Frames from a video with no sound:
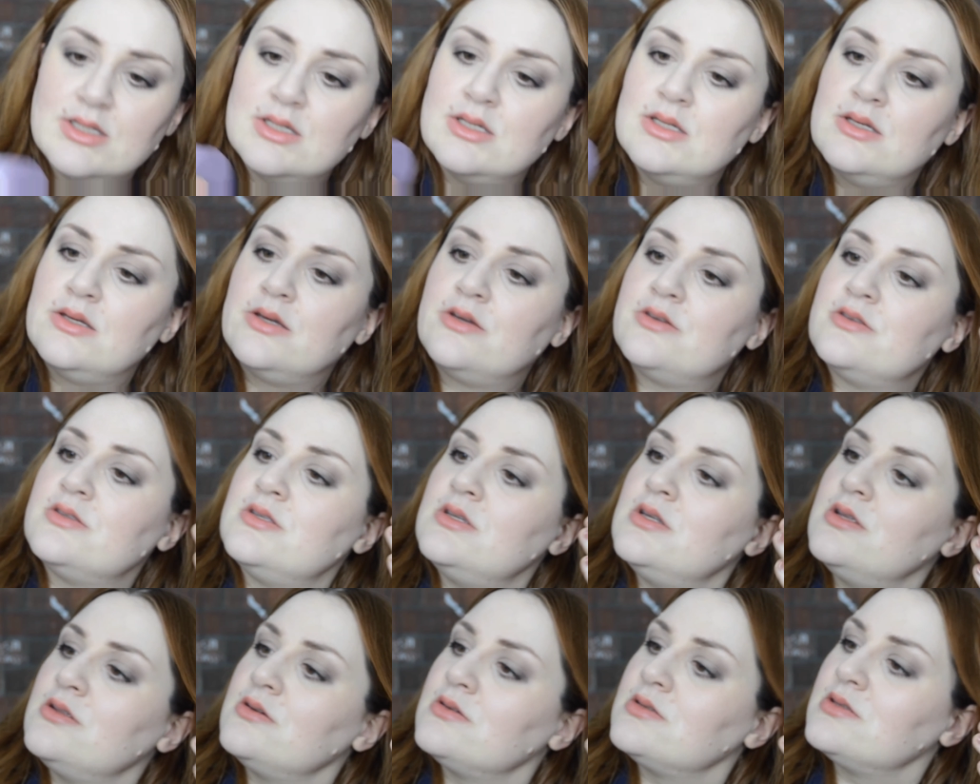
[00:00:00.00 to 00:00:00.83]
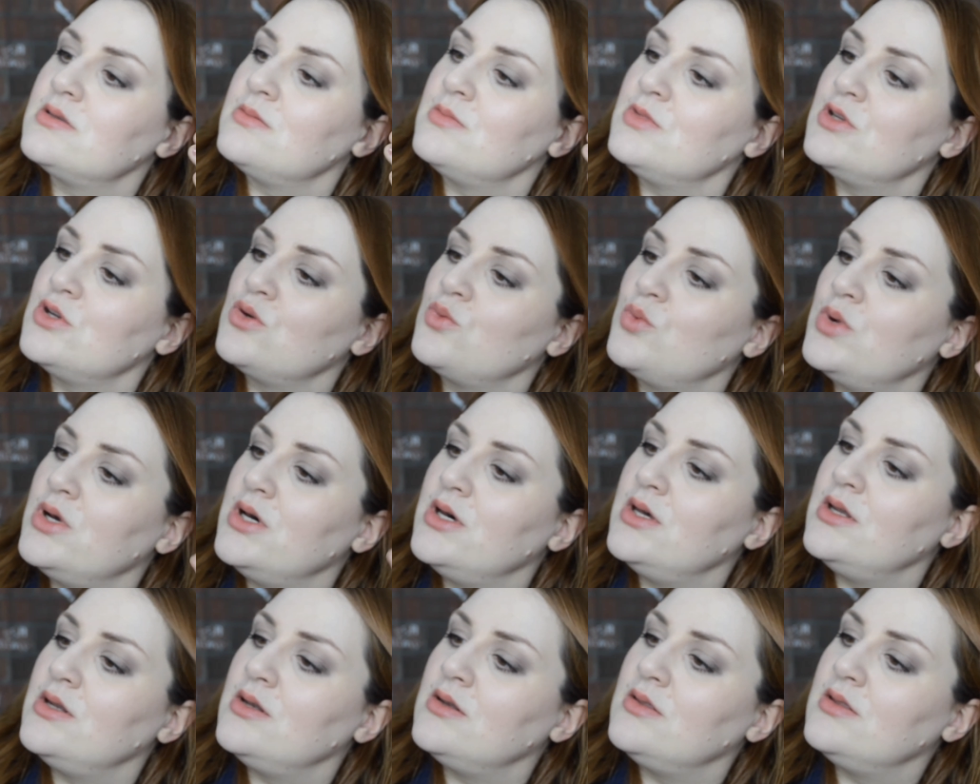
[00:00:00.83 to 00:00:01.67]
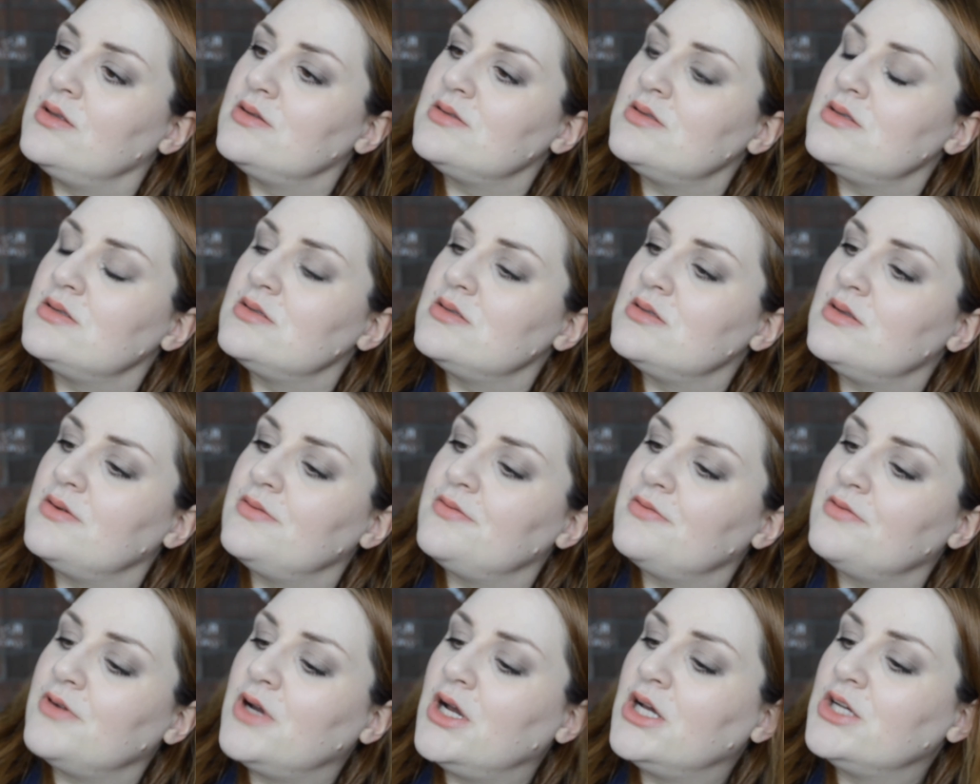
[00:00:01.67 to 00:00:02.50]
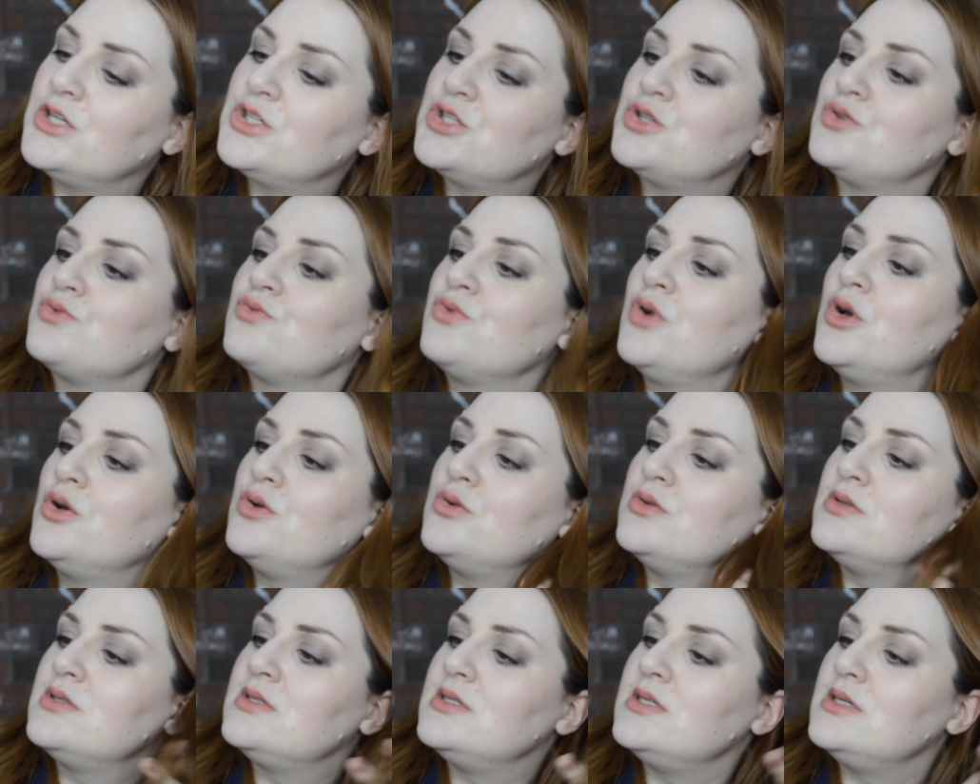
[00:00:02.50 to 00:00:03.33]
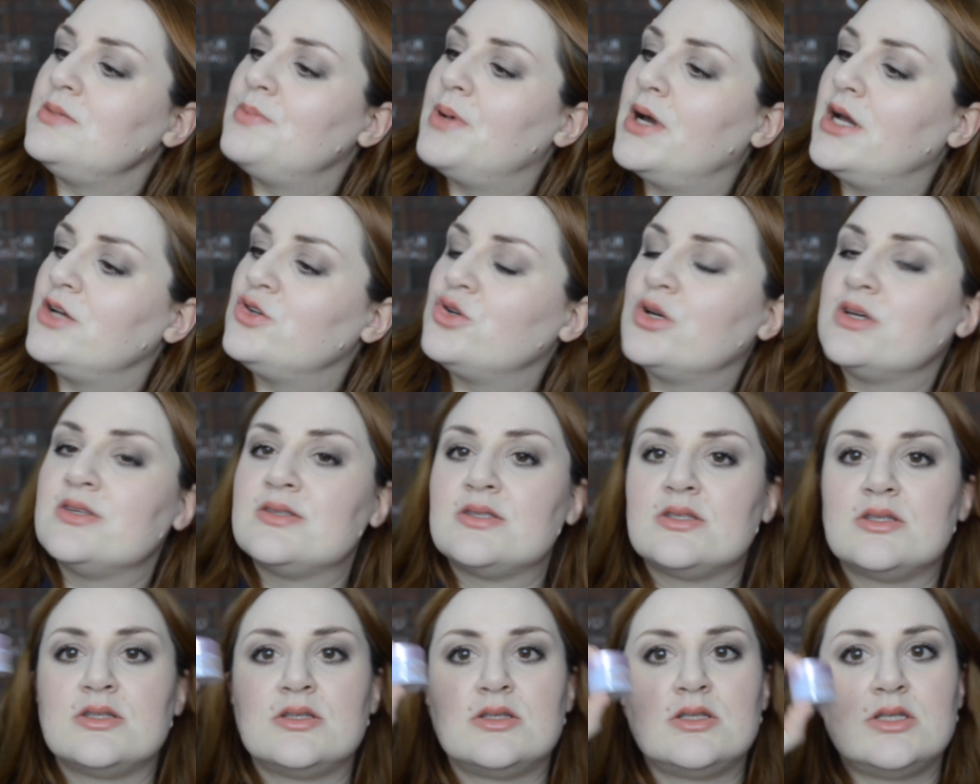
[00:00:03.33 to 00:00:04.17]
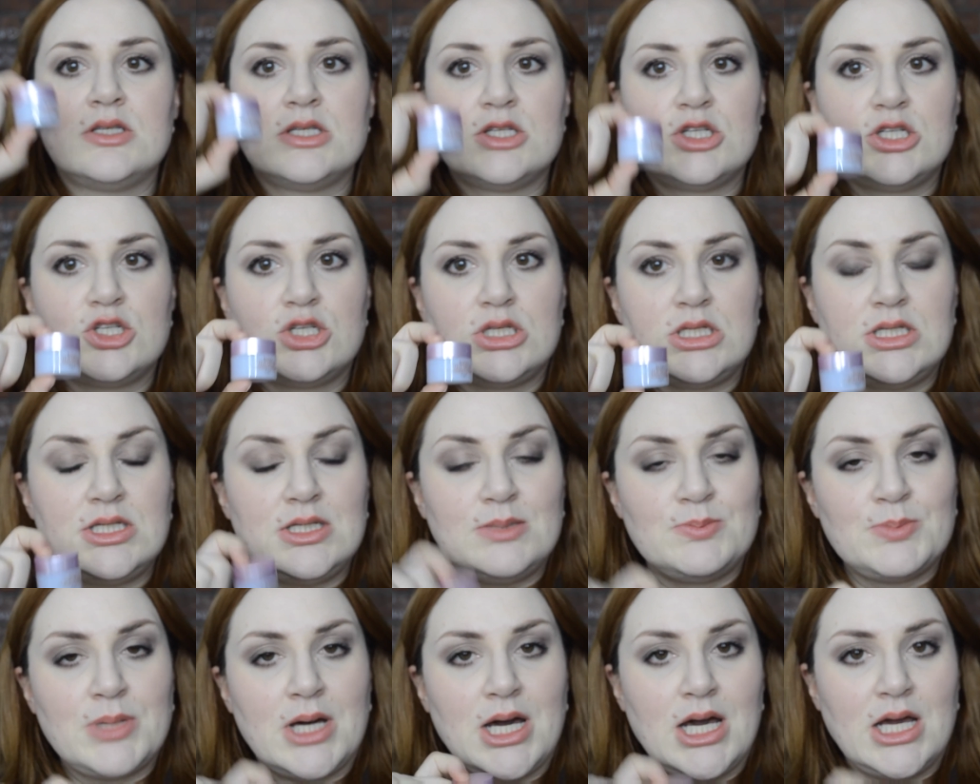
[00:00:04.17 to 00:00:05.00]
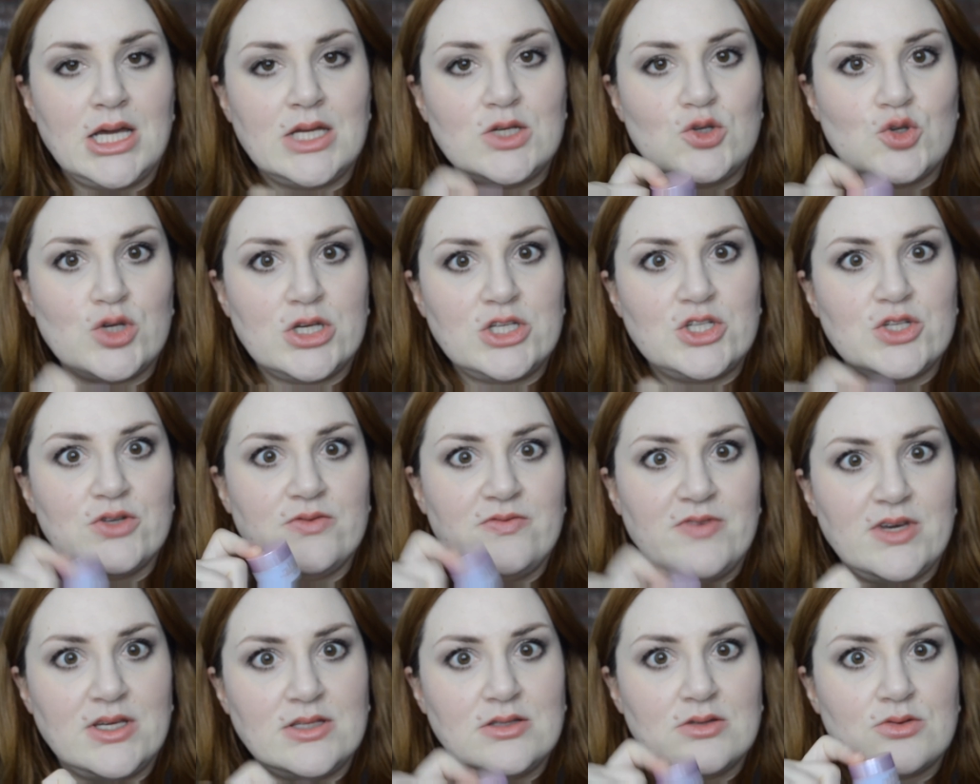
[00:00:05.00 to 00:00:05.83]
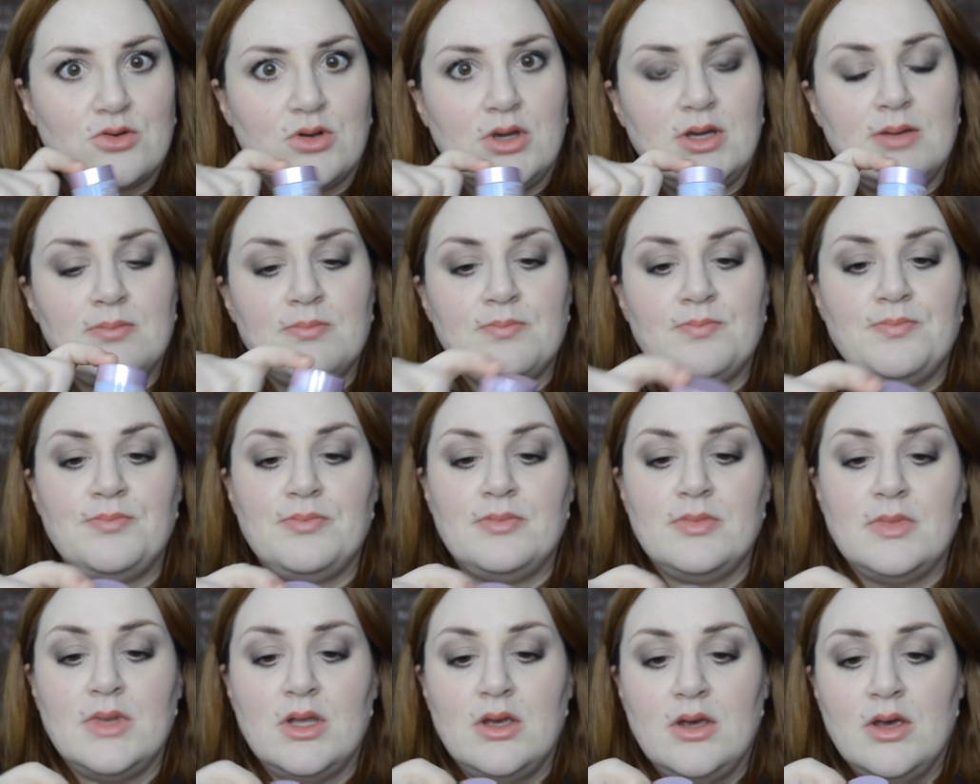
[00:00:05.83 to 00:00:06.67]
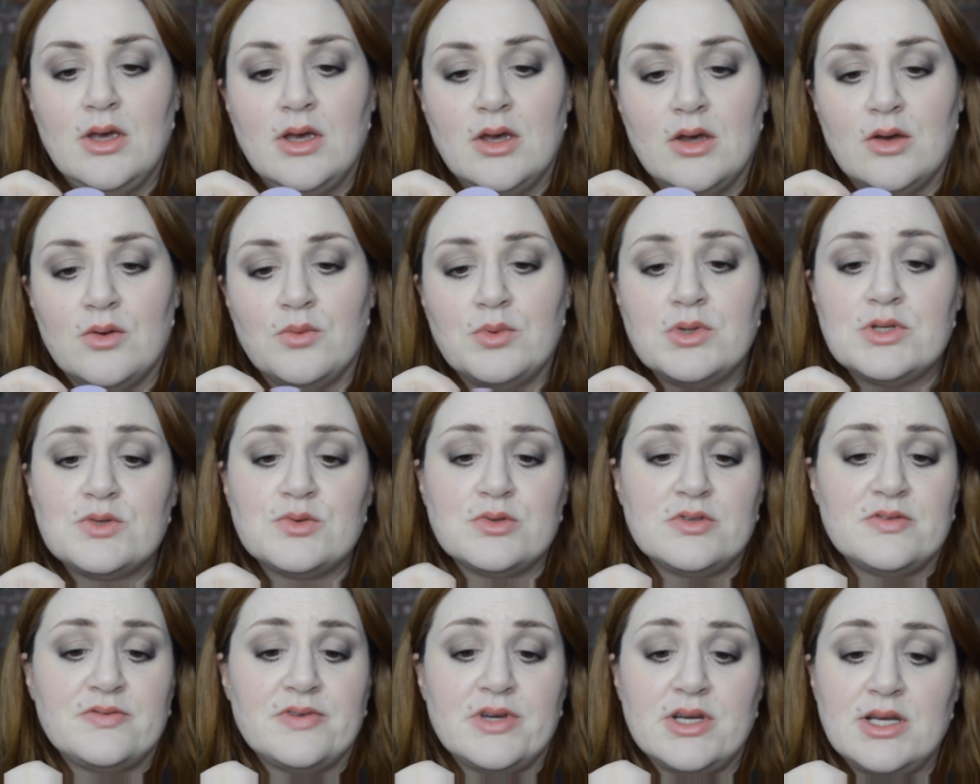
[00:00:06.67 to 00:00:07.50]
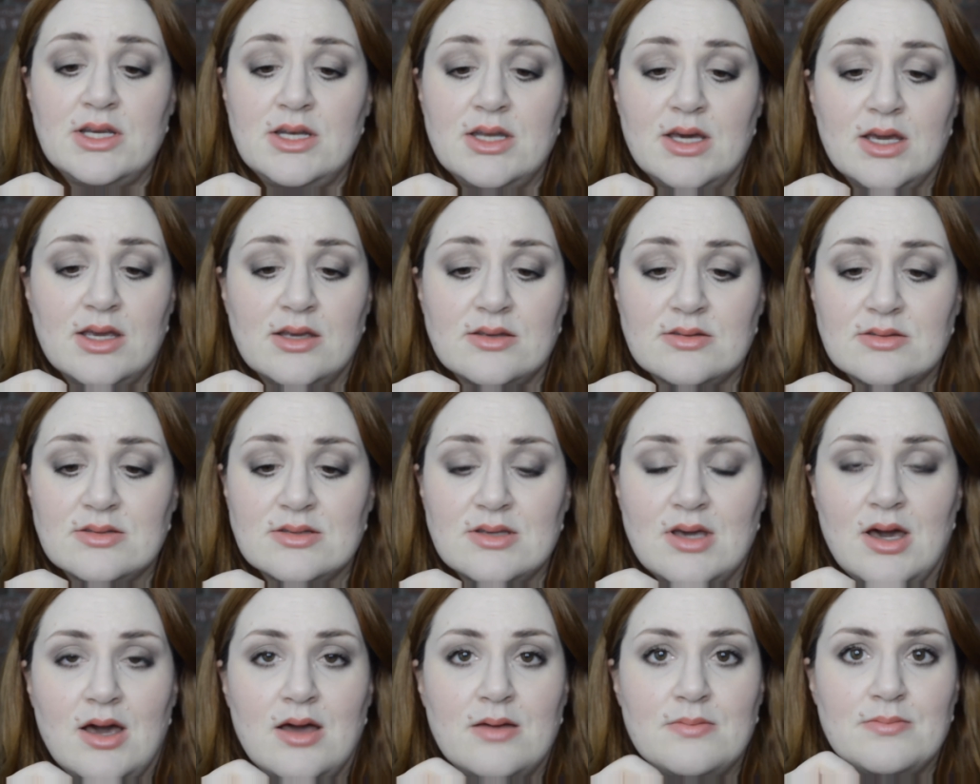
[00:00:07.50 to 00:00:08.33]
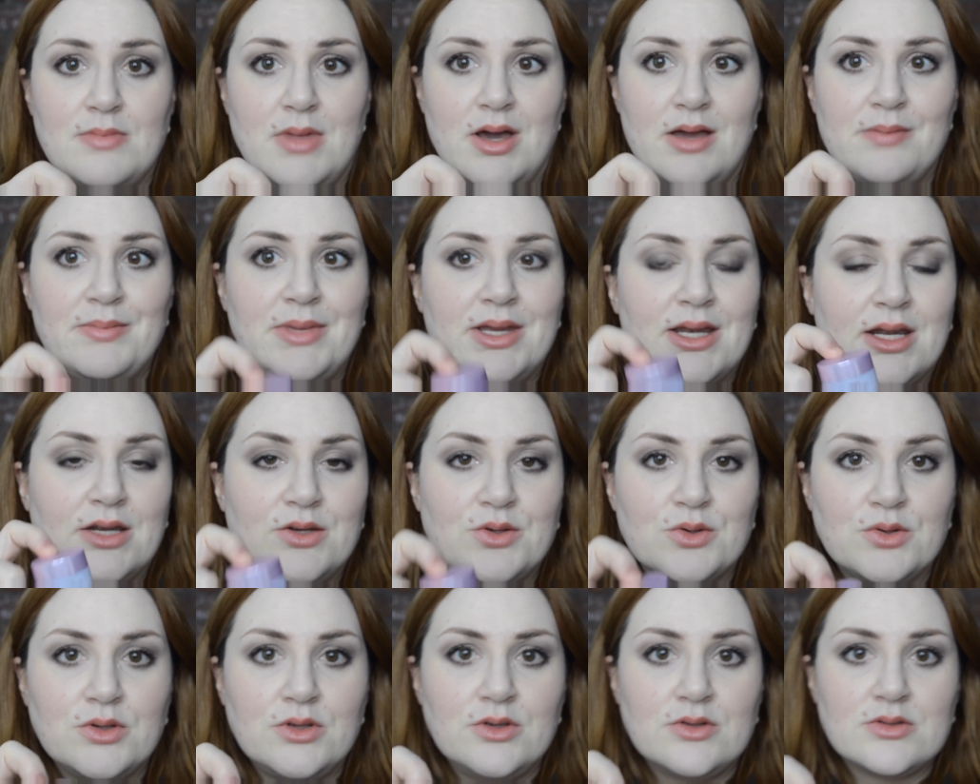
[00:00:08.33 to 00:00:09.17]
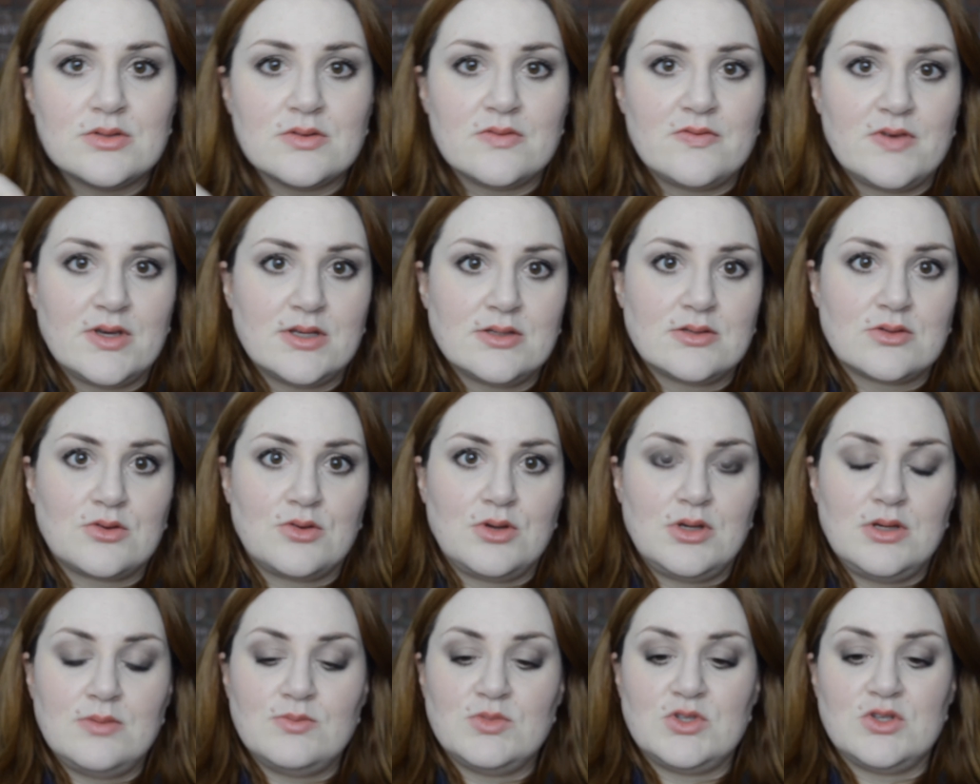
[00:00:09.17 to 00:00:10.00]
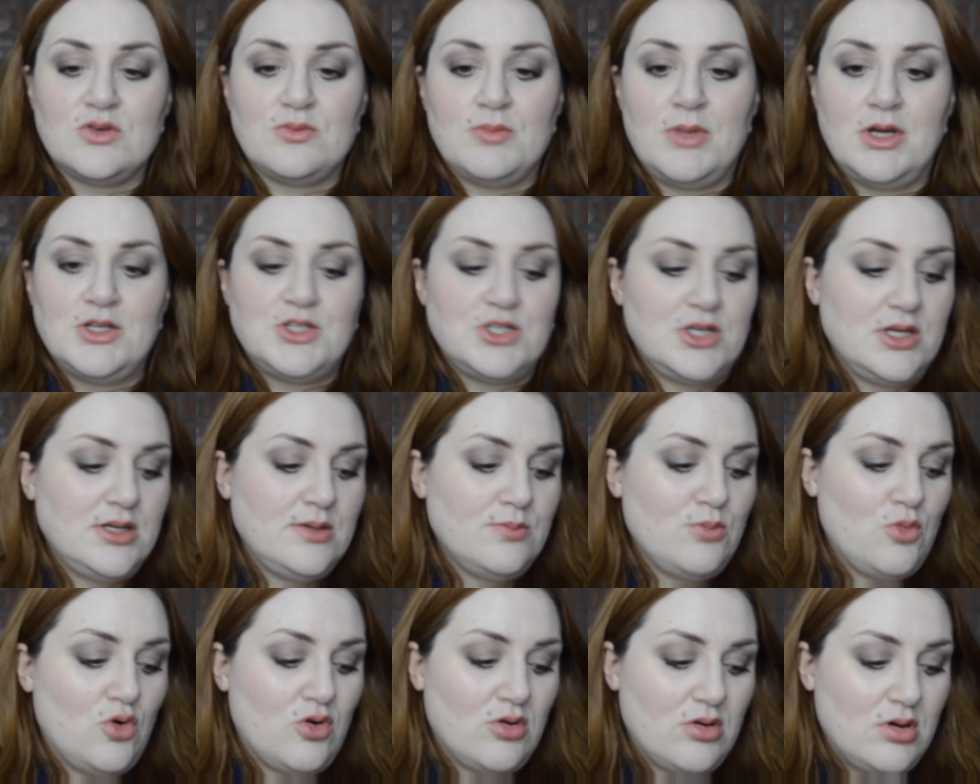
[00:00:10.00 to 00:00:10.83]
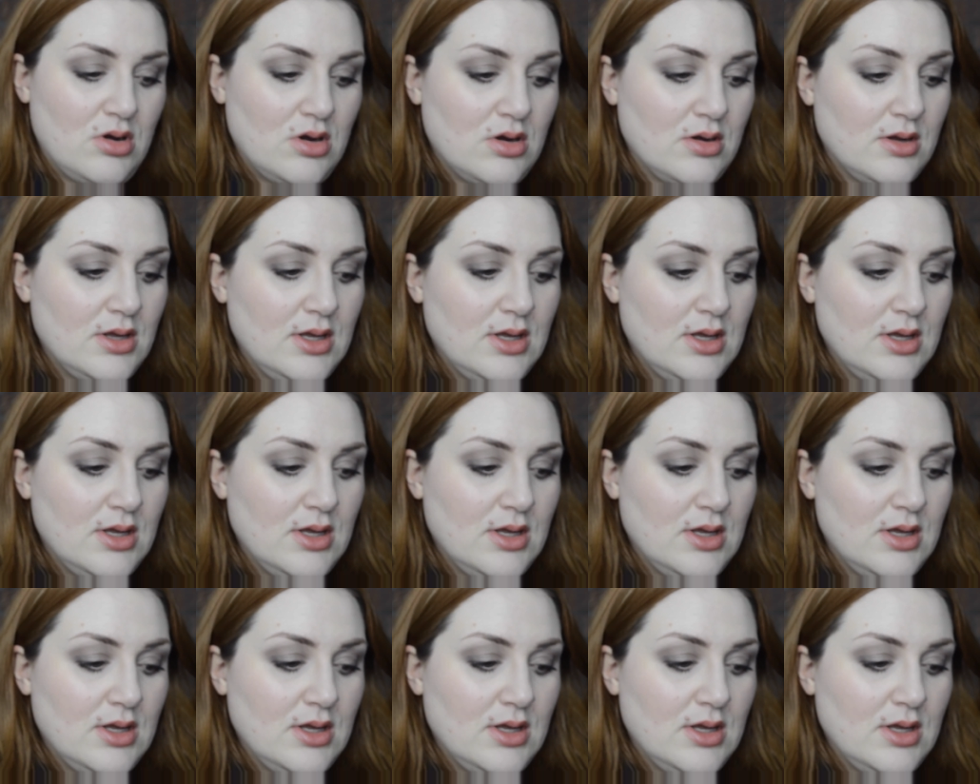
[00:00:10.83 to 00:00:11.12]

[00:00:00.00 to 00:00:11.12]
Here's another similar one. This is the Fresh Rose Dehydration Face Cream, which was very nice. I mean, I don't use a face cream so much anymore